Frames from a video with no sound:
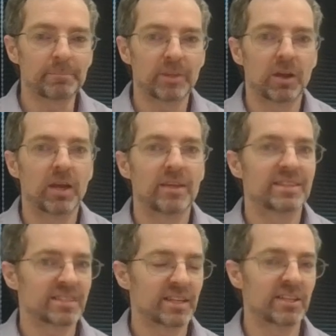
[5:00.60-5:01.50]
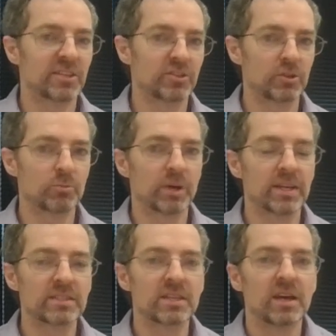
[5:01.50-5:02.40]
the second and third
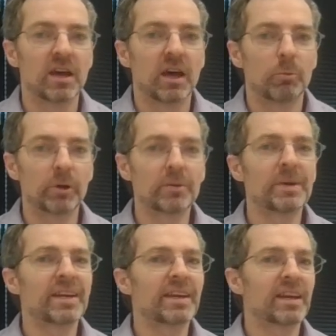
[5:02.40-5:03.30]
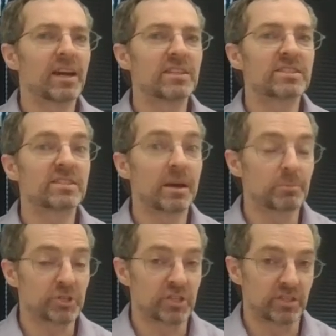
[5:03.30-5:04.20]
ways we're making
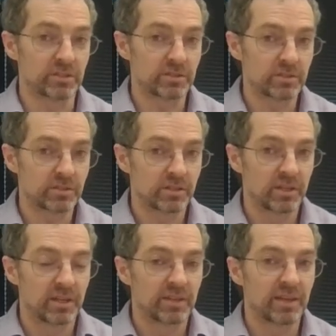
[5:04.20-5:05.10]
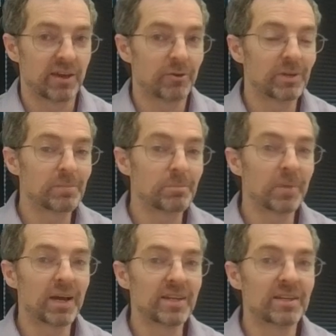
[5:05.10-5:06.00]
assumptions. Now, it
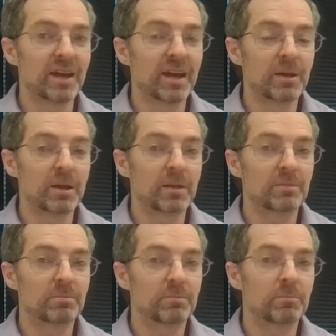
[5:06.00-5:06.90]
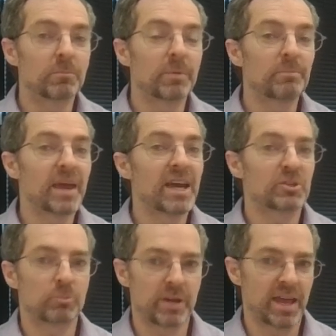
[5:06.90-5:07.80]
might not
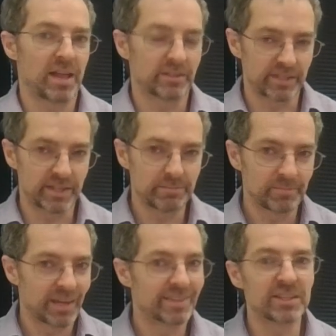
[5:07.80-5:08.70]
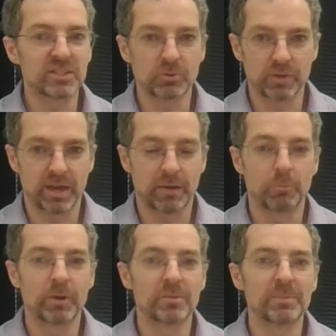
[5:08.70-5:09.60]
match reality, and that's okay.
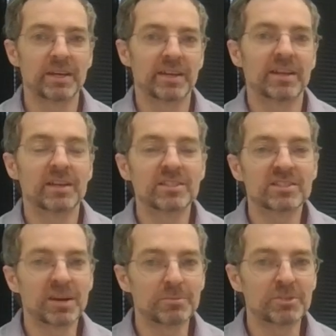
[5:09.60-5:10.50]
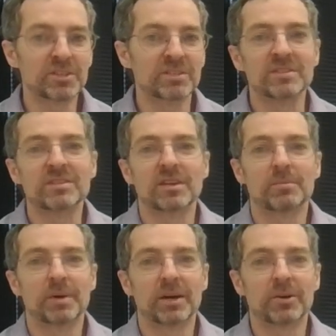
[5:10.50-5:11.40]
We are making assumptions
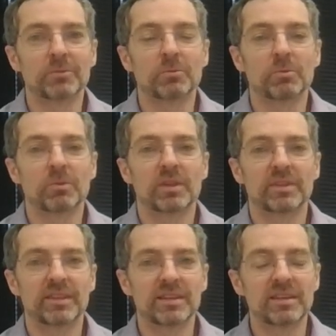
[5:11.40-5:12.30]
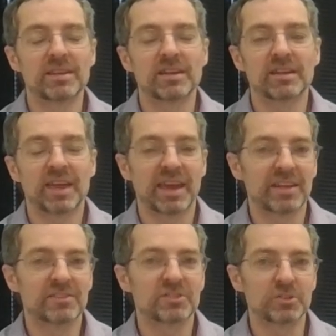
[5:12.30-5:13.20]
about the
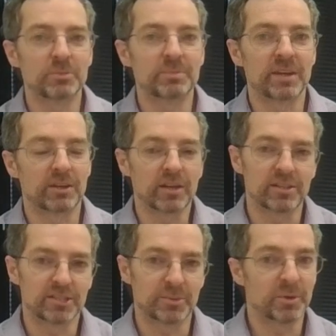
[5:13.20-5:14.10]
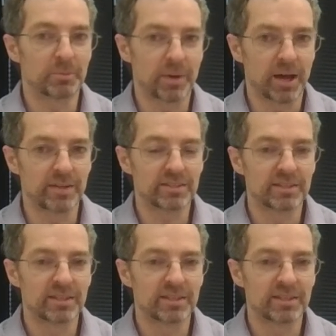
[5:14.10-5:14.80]
can of soup that our customer bought.